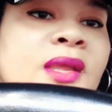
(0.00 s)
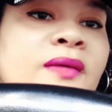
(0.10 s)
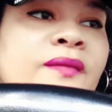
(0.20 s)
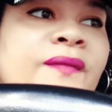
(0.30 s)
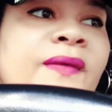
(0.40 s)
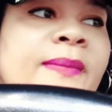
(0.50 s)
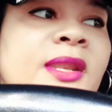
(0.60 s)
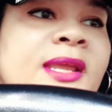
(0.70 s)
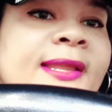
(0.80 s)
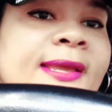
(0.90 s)

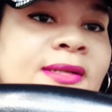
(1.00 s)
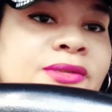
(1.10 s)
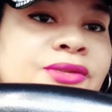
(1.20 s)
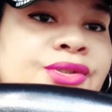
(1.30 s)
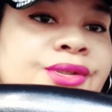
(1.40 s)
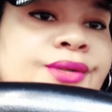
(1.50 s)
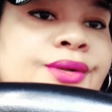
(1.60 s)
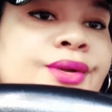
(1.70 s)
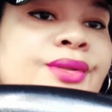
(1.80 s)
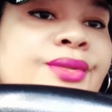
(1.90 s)
feminine energy
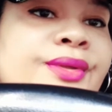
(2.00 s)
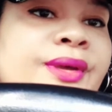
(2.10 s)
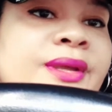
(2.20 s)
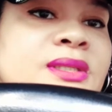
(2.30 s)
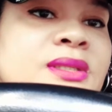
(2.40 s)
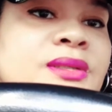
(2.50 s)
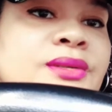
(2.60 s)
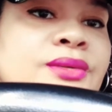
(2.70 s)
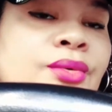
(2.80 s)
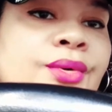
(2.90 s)
that's
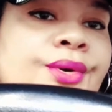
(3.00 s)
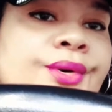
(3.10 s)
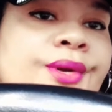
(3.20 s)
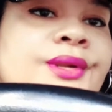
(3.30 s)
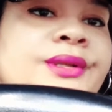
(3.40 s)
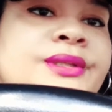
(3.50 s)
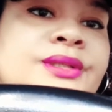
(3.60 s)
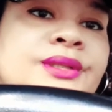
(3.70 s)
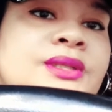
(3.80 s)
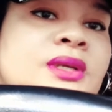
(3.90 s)
going on,
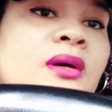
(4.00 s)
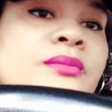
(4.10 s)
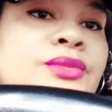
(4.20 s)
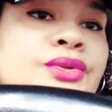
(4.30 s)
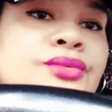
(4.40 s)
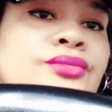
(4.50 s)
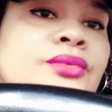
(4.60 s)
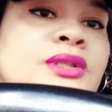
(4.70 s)
that's come to,